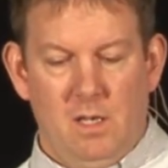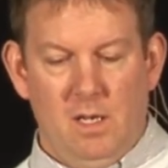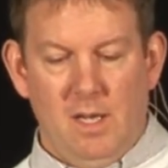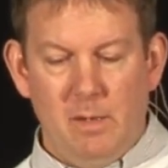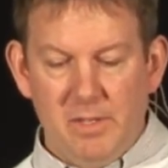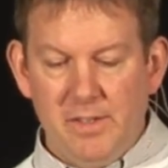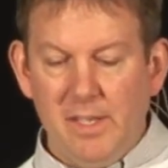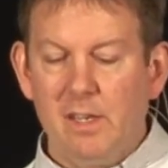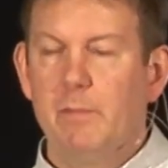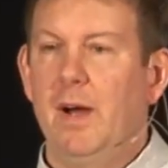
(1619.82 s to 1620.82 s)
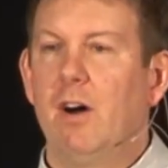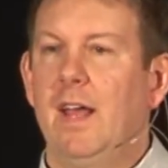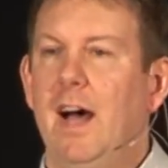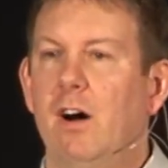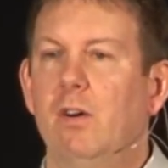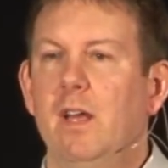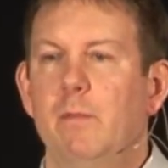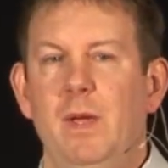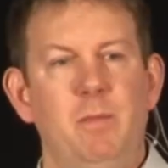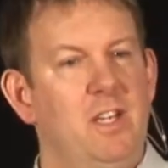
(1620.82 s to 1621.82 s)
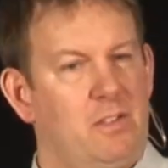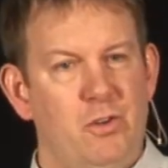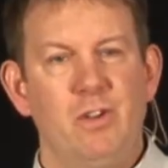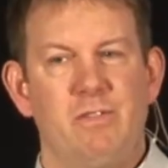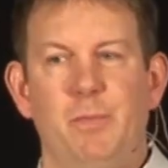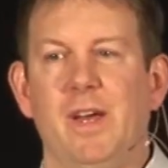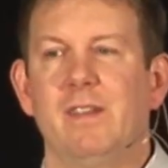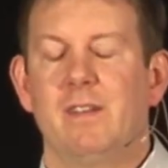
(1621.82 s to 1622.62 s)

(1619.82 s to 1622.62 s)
And I've been thinking about how maybe it could have been.